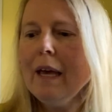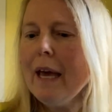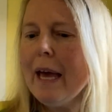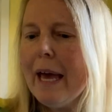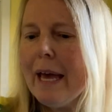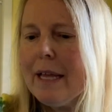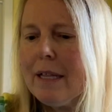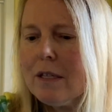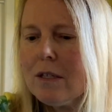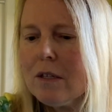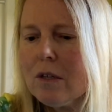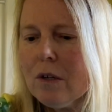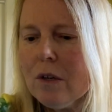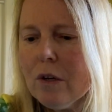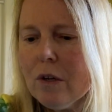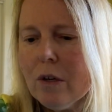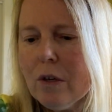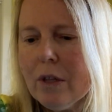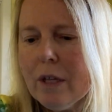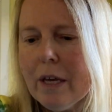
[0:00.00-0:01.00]
And so
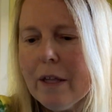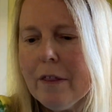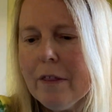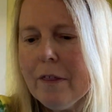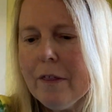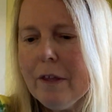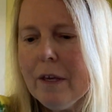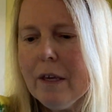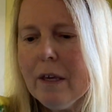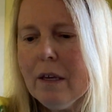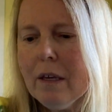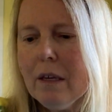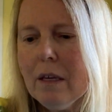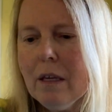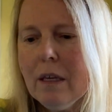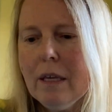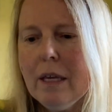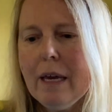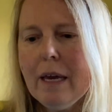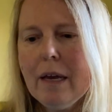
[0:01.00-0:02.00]
the other thing,
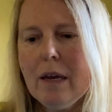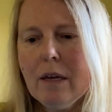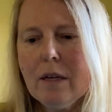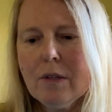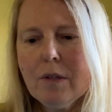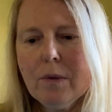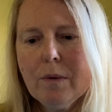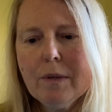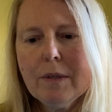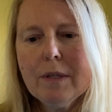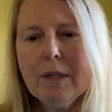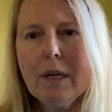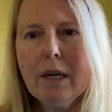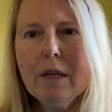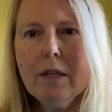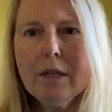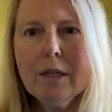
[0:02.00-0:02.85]
so I started